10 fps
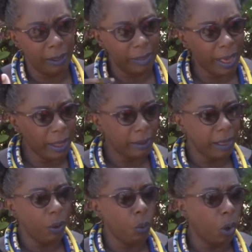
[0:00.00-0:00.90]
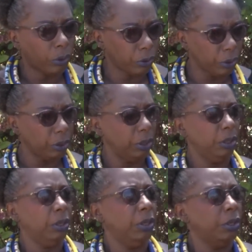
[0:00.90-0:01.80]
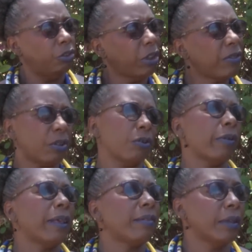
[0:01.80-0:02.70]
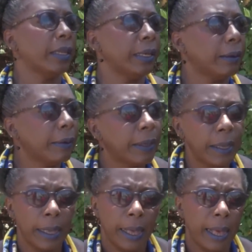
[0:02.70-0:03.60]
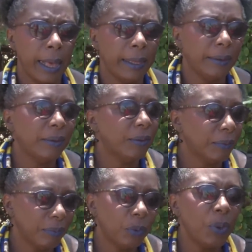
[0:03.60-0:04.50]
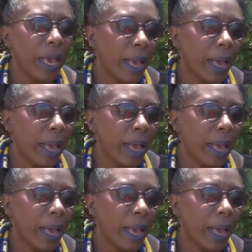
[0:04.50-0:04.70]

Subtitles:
and that water just caressing it. And we